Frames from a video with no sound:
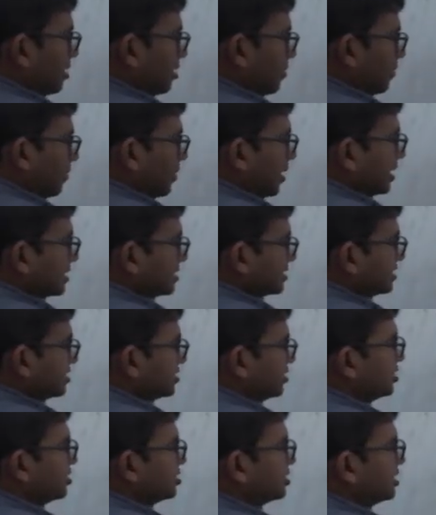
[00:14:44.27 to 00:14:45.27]
plus
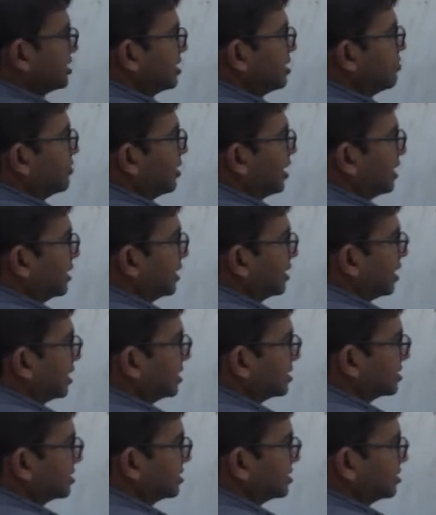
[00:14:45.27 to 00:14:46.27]
3C
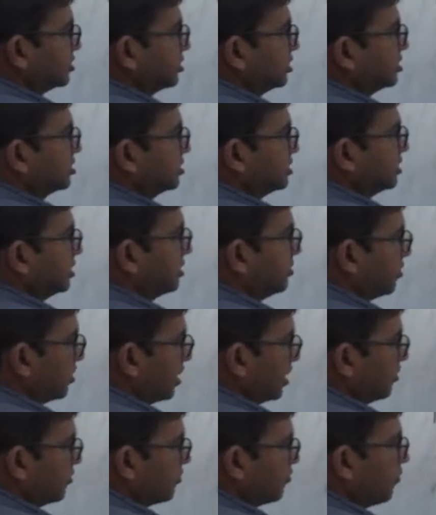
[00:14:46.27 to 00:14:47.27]
minus 3C
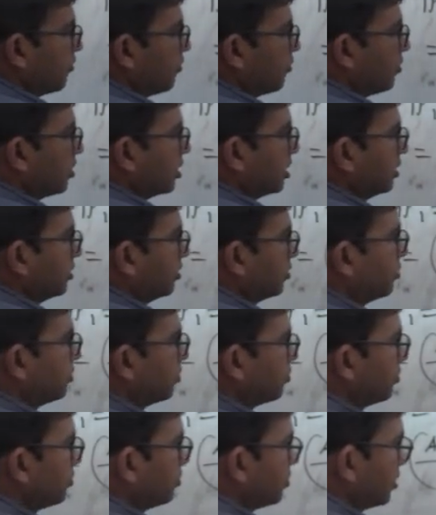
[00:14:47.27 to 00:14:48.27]
by 4
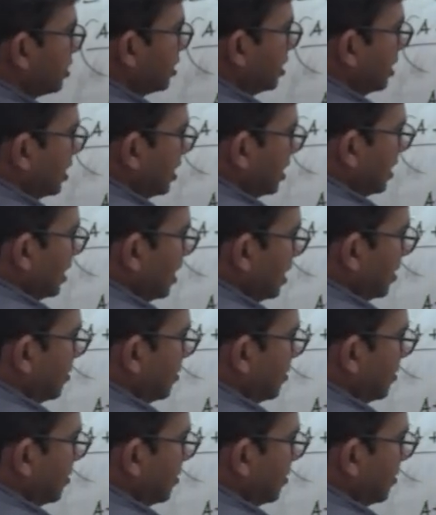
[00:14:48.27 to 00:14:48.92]
into A